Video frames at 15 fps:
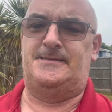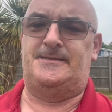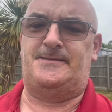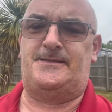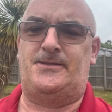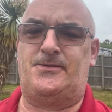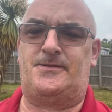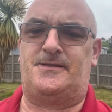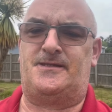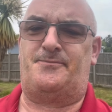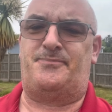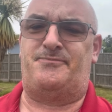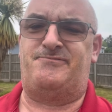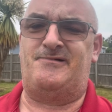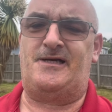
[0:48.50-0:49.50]
they look at the
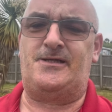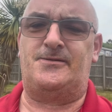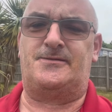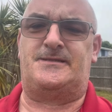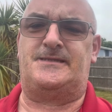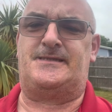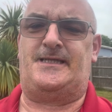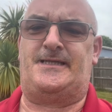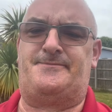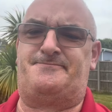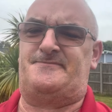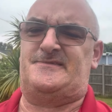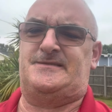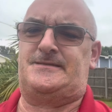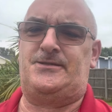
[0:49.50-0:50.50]
records and say,
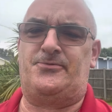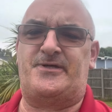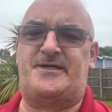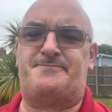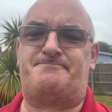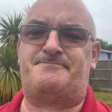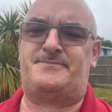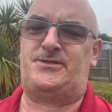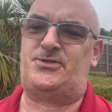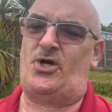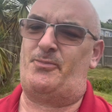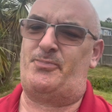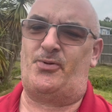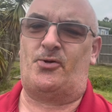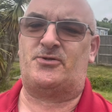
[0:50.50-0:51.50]
sorry,
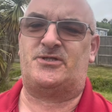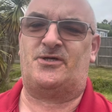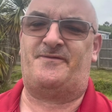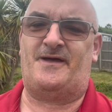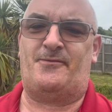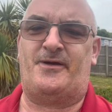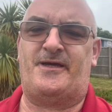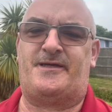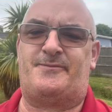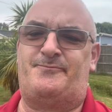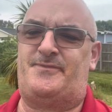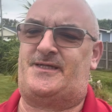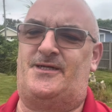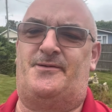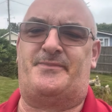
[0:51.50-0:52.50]
Joe Bloggs is off that week,
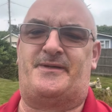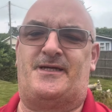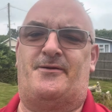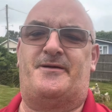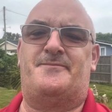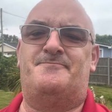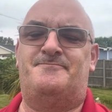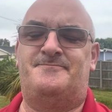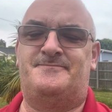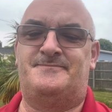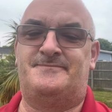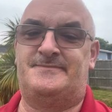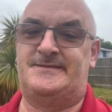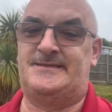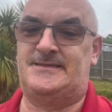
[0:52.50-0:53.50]
you can't be going.
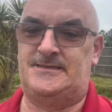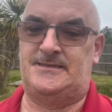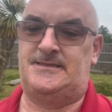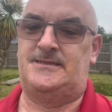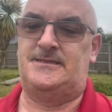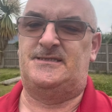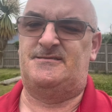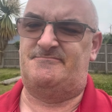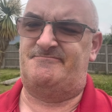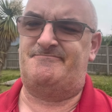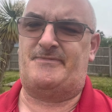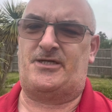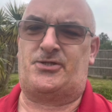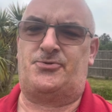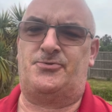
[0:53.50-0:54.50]

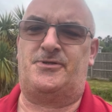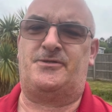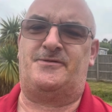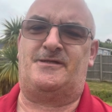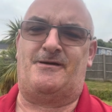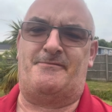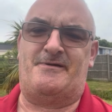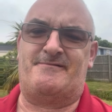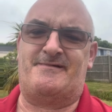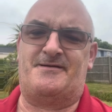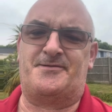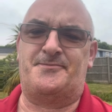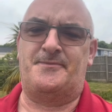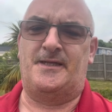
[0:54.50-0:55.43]
Make sure you do it the right way around.